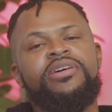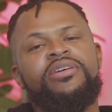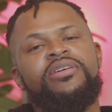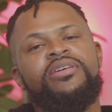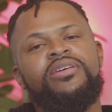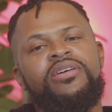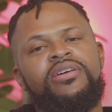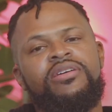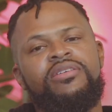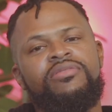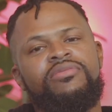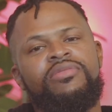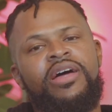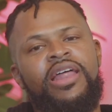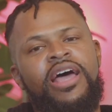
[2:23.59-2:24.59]

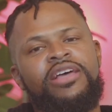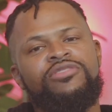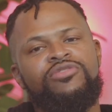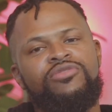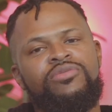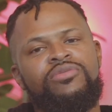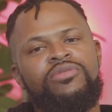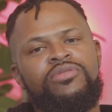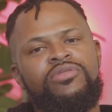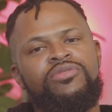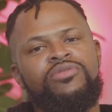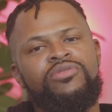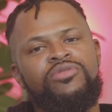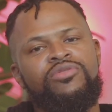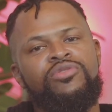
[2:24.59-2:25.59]
I'd ask you
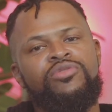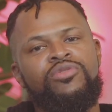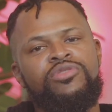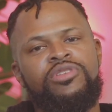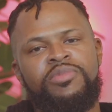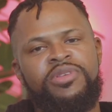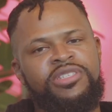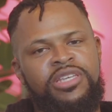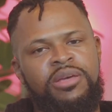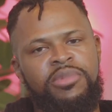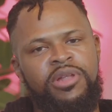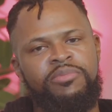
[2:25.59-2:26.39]
to do something similar.